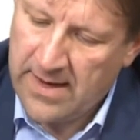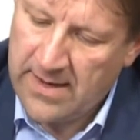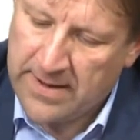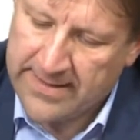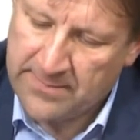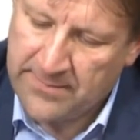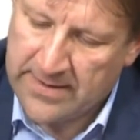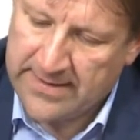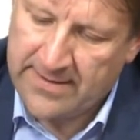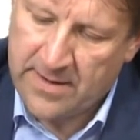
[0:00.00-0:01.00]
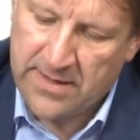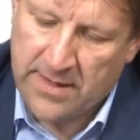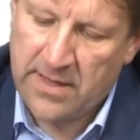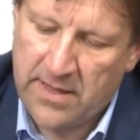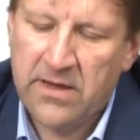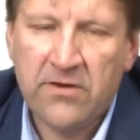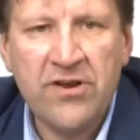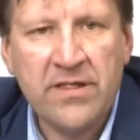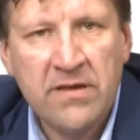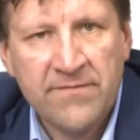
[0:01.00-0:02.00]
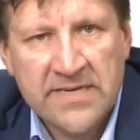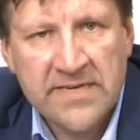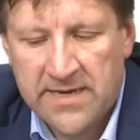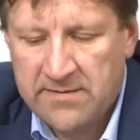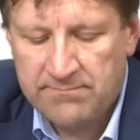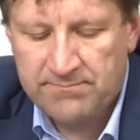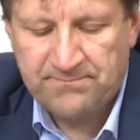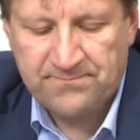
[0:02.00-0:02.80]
and multiple antennas at the receiver side.